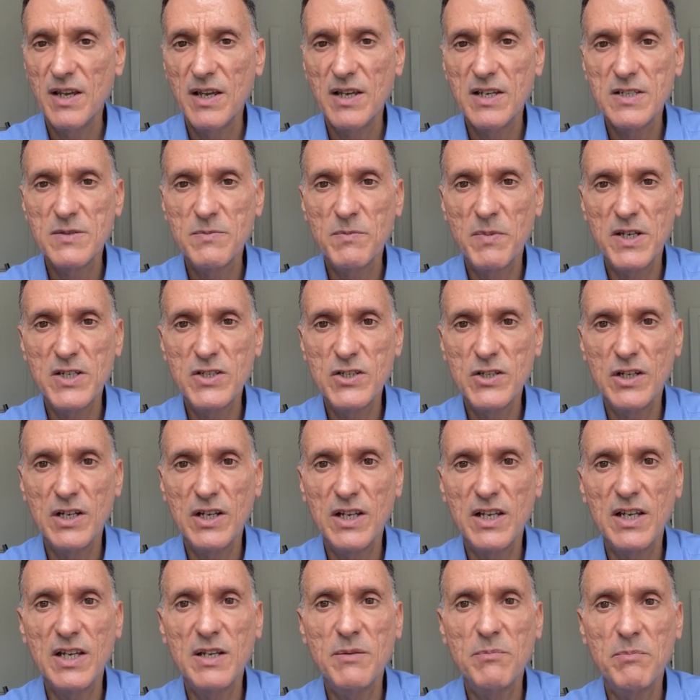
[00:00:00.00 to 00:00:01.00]

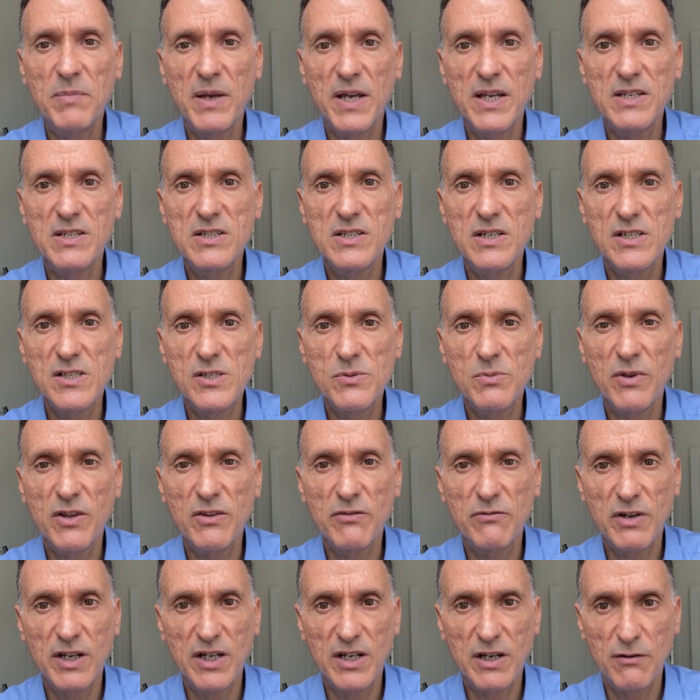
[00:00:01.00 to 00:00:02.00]
especially in patients
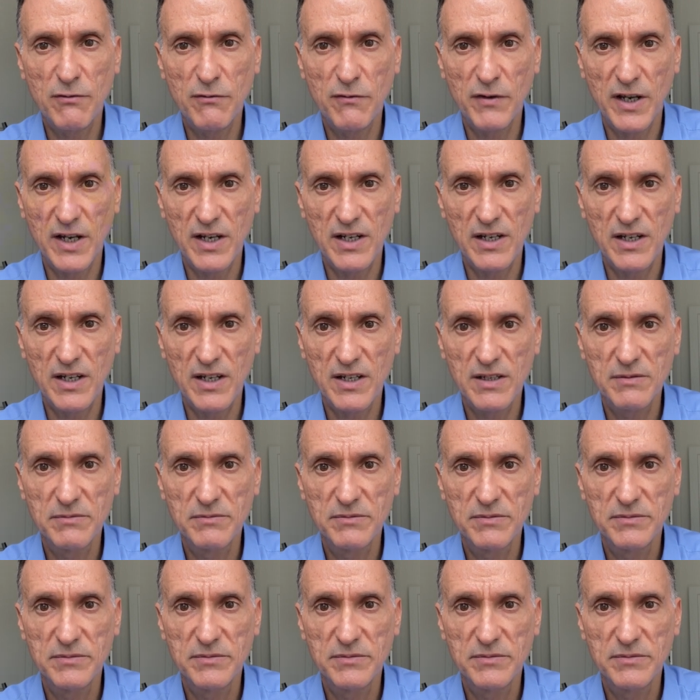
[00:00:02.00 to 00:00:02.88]
with renal failure.